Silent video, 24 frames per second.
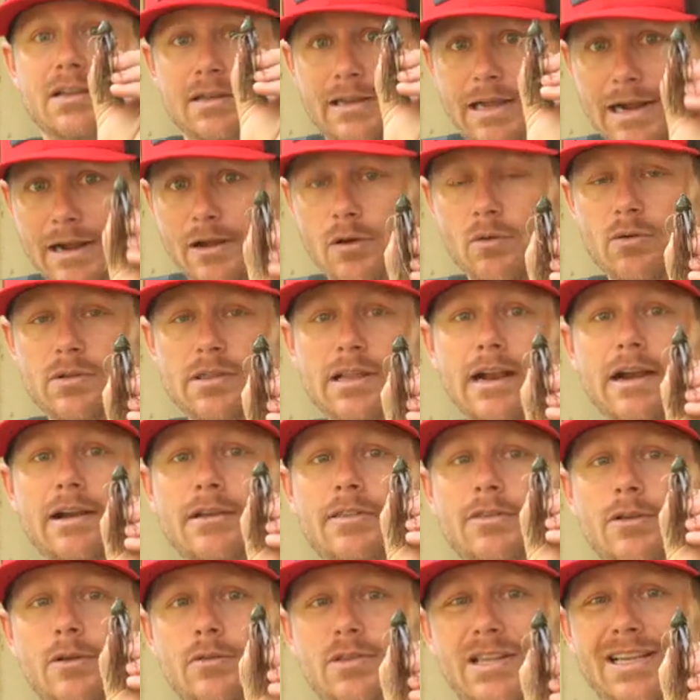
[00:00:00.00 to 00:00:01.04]
Now go in there
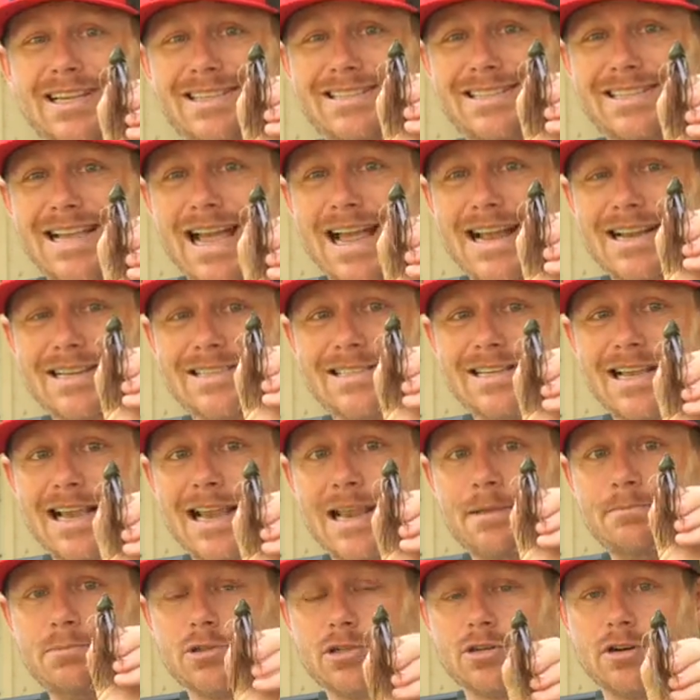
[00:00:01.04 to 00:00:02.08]
and throw the exact
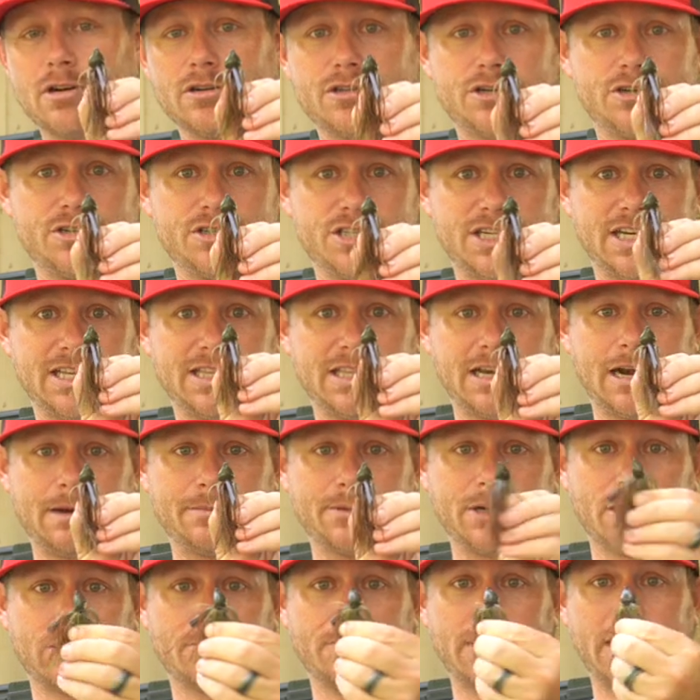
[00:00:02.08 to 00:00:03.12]
same structure jig that I'm
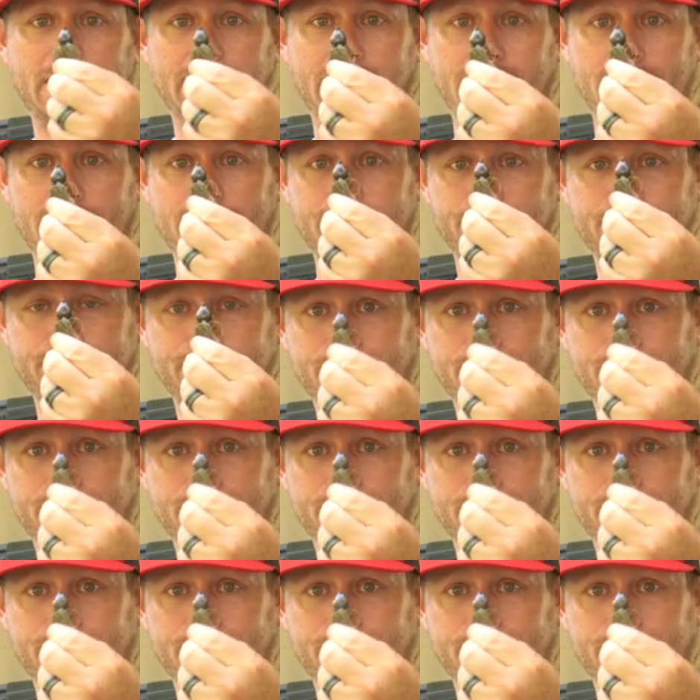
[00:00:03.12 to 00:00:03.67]
talking about here.